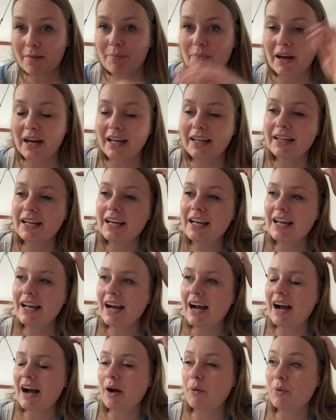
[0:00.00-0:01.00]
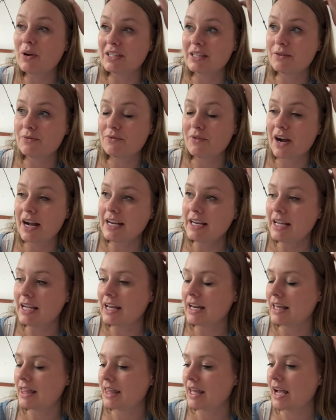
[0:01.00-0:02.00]
but I wasn't finding
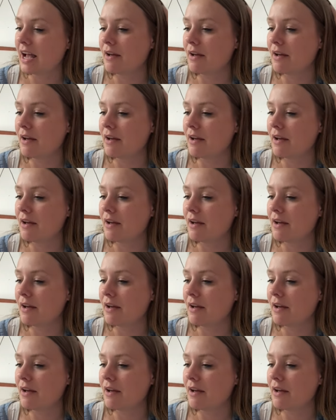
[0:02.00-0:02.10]
anything.